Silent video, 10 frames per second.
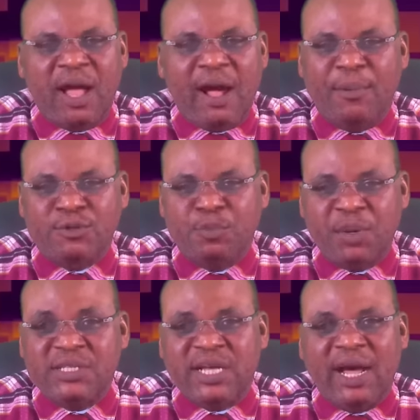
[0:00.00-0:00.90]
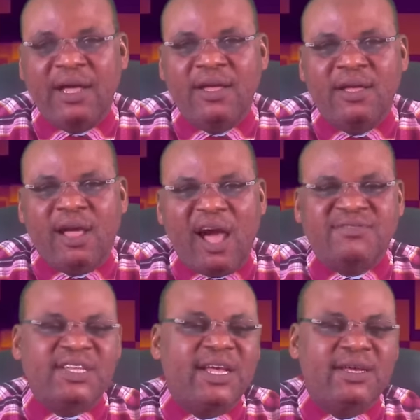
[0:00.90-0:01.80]
Apostle Peter,
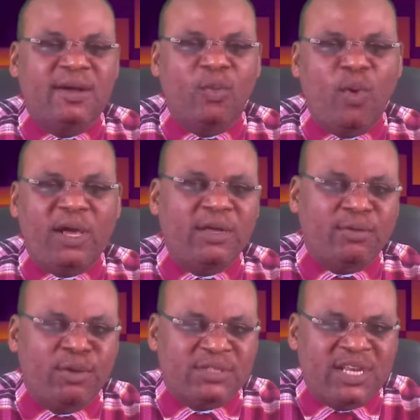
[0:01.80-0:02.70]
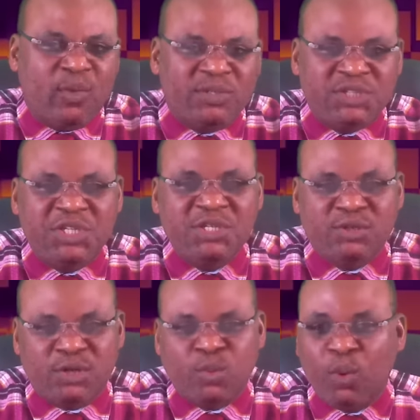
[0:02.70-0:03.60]
after working closely with
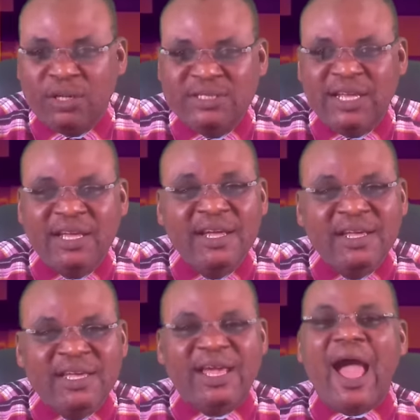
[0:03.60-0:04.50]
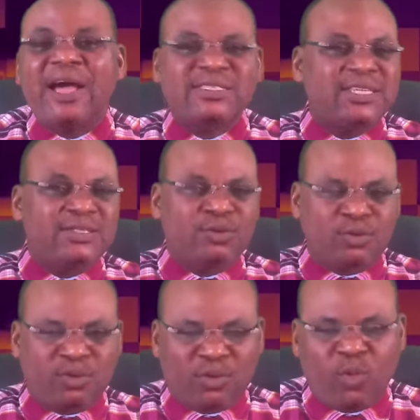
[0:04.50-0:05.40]
Jesus one day, he asked this
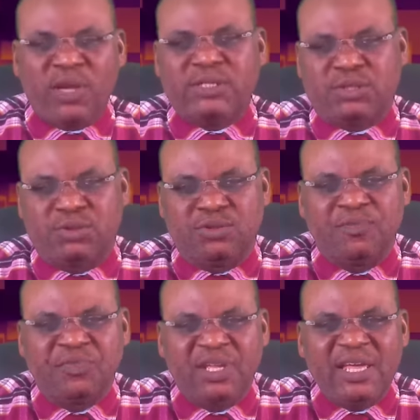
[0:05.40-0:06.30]
question.